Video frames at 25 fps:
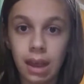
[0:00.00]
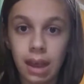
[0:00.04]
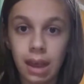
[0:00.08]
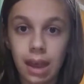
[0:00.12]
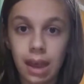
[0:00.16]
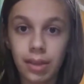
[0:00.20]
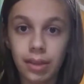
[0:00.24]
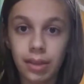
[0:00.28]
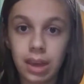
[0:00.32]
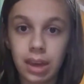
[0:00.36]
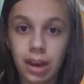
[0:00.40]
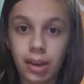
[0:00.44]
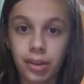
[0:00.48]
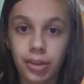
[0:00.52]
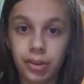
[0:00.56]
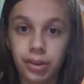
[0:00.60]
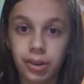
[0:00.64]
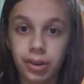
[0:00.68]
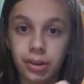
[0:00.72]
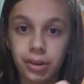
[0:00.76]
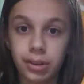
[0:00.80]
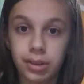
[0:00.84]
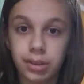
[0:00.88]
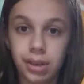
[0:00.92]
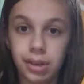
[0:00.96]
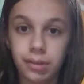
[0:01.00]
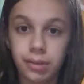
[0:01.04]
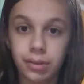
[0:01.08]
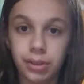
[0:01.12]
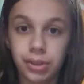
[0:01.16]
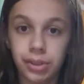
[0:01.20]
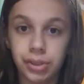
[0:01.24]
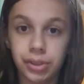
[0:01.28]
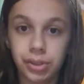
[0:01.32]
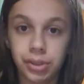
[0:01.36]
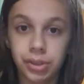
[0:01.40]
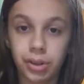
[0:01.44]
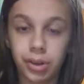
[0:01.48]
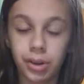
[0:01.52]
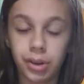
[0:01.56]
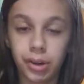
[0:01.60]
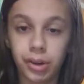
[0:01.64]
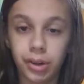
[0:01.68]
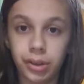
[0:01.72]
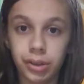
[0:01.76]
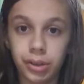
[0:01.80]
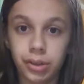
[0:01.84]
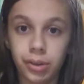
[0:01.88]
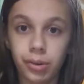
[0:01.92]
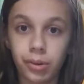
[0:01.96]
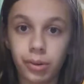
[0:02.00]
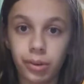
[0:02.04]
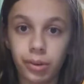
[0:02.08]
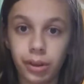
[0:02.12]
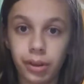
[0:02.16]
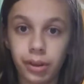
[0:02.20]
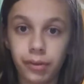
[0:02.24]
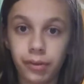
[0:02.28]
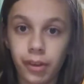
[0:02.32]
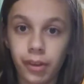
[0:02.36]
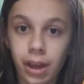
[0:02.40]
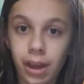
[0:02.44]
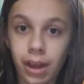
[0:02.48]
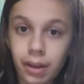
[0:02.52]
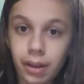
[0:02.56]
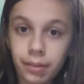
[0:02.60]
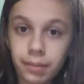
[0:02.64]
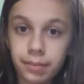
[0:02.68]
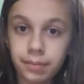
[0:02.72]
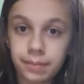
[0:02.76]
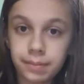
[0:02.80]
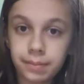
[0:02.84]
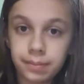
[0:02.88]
and the others, it would just turn totally fine.